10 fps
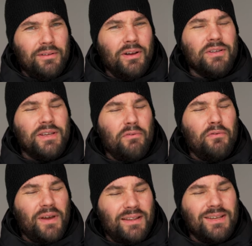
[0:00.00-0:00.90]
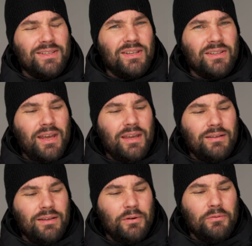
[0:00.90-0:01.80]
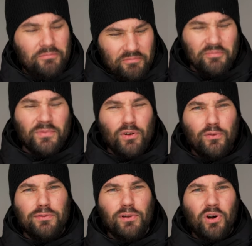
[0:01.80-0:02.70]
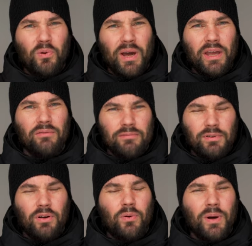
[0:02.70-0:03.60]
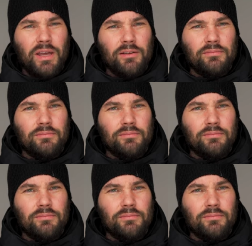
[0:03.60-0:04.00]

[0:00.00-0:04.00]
You guys have a fantastic day, and, you know, vlog away, vlog away.